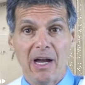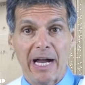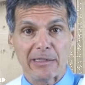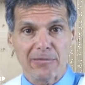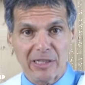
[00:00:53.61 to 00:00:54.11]

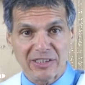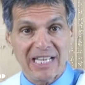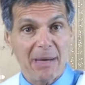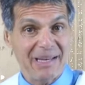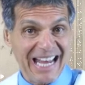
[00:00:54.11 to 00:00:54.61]

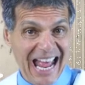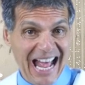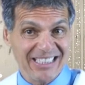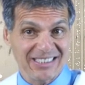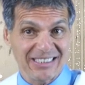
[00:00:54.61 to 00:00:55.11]
hydroxamic
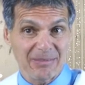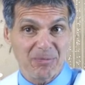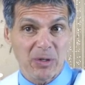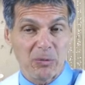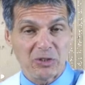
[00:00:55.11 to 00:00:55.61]
acid
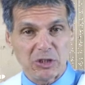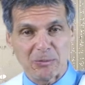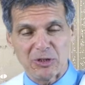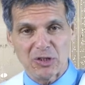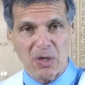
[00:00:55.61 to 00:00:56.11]
which has
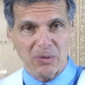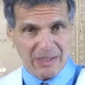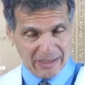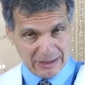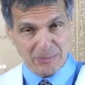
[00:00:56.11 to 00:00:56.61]
been shown
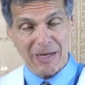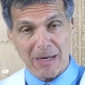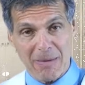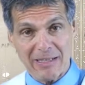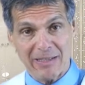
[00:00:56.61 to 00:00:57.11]

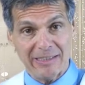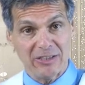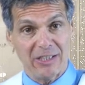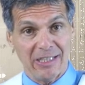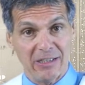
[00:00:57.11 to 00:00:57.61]
experimentally
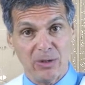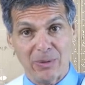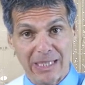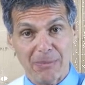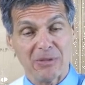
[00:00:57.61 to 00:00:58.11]
to,
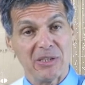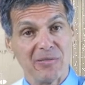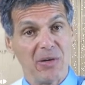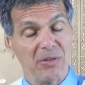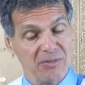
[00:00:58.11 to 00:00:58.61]
to inhibit the
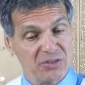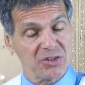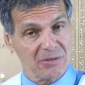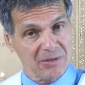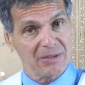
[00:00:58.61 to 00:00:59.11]
growth of
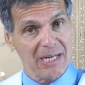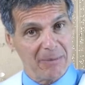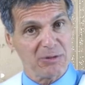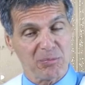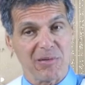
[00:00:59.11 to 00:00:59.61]
certain
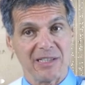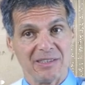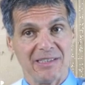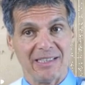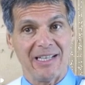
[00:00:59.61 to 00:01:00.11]
types of
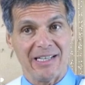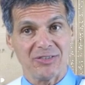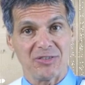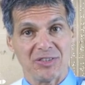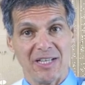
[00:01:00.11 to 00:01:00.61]
prostate
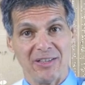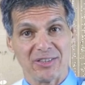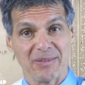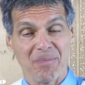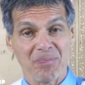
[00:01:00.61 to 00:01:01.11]
cancer
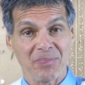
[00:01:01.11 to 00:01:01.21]
cells.